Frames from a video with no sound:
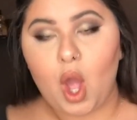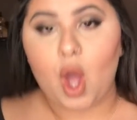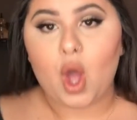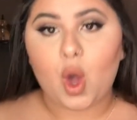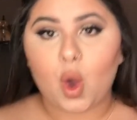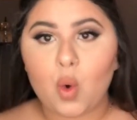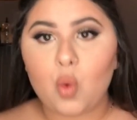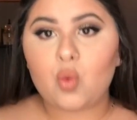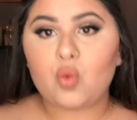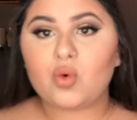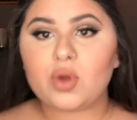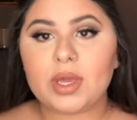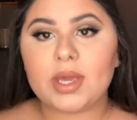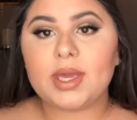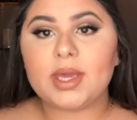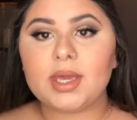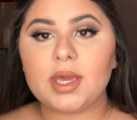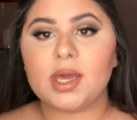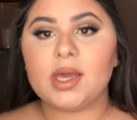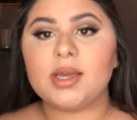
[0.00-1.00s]

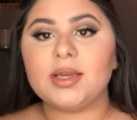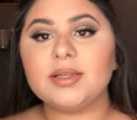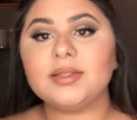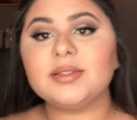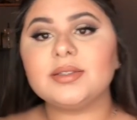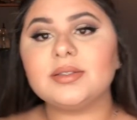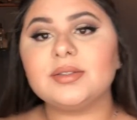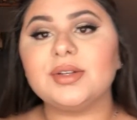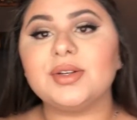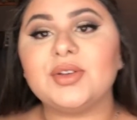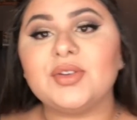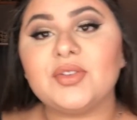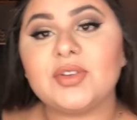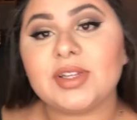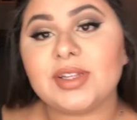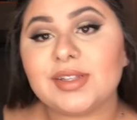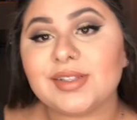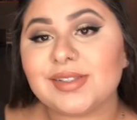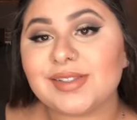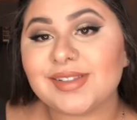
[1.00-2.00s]
Okay, guys. Are you
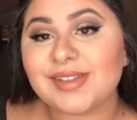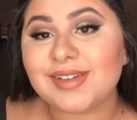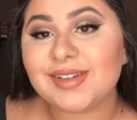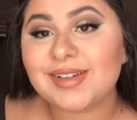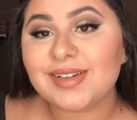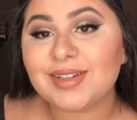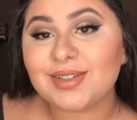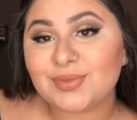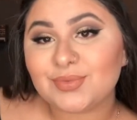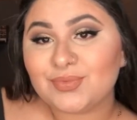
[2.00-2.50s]
feeling this look?